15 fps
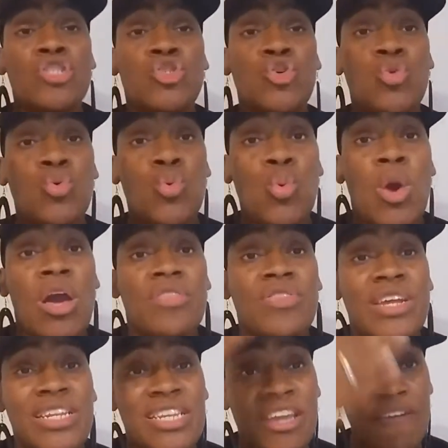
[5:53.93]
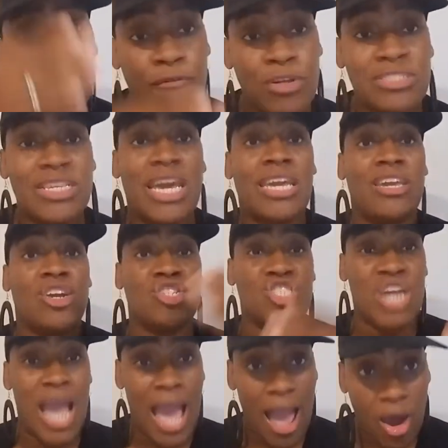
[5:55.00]
to the difference in your
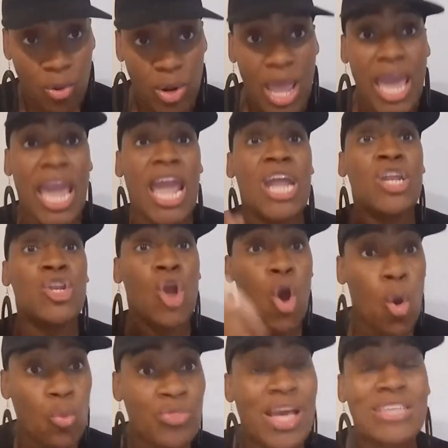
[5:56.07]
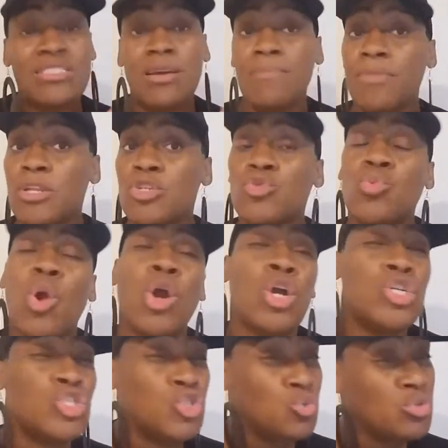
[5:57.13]
child and know that something is wrong.
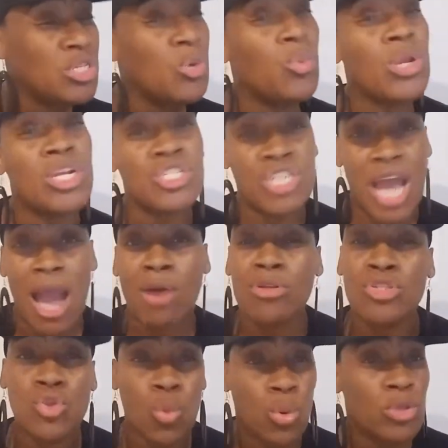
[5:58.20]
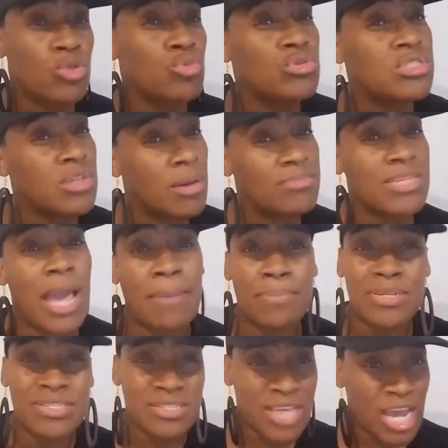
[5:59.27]
Because usually when a child is going through some type
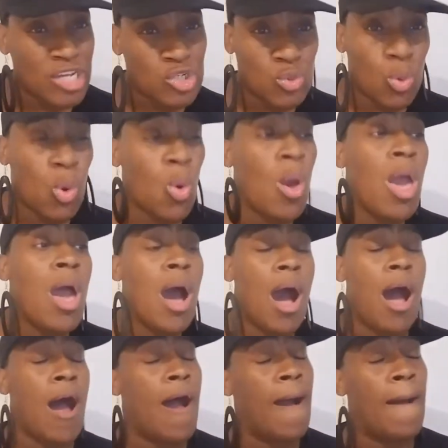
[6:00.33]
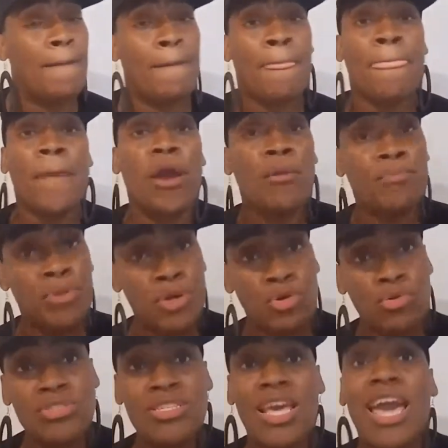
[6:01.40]
of sexual
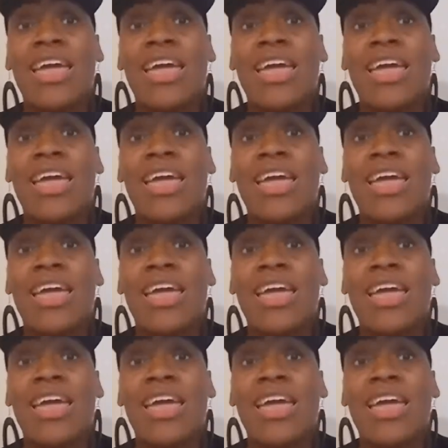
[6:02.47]
abuse,